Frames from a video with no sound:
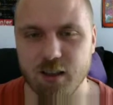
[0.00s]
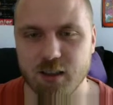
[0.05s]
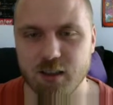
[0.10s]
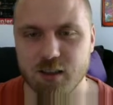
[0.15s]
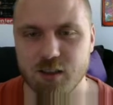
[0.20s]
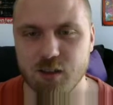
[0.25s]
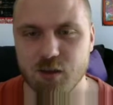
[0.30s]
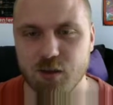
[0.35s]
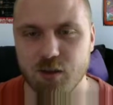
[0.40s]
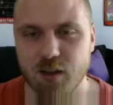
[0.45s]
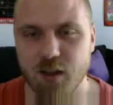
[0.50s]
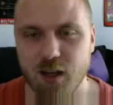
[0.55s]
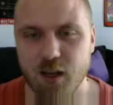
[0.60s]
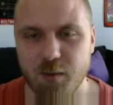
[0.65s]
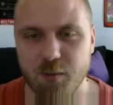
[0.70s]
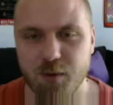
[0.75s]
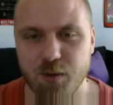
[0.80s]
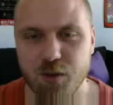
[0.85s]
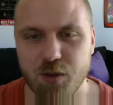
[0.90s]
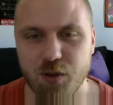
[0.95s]
So
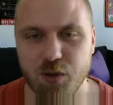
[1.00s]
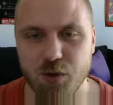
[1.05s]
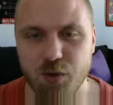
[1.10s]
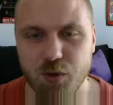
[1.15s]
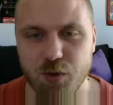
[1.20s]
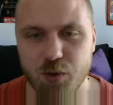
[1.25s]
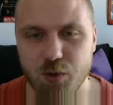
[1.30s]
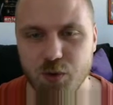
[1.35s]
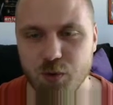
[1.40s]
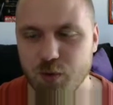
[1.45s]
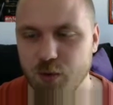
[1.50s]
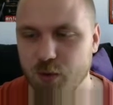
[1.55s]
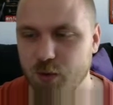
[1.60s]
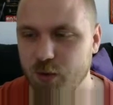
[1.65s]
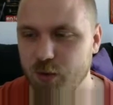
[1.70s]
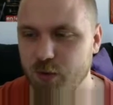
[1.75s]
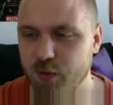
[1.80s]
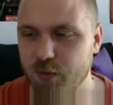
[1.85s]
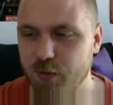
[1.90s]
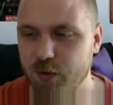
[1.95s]
time to
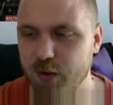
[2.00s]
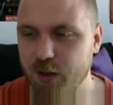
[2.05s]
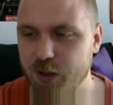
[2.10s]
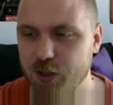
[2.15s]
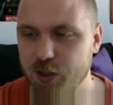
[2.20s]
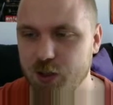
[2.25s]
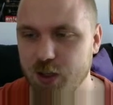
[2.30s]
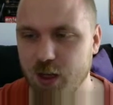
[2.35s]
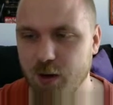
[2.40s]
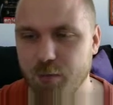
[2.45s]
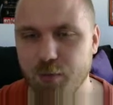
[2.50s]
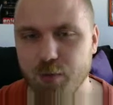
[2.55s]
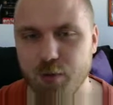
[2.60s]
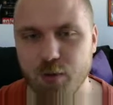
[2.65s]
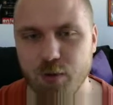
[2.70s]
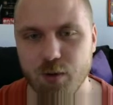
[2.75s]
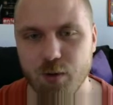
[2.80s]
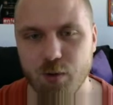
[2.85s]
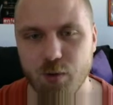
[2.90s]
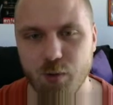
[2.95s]
finish up
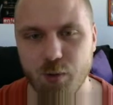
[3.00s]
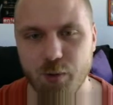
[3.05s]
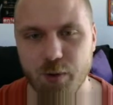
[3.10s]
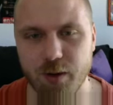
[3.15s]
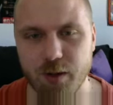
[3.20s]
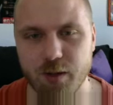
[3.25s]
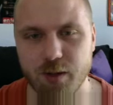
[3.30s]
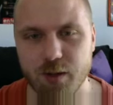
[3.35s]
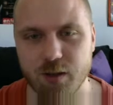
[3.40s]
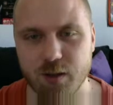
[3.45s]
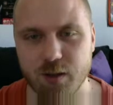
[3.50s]
with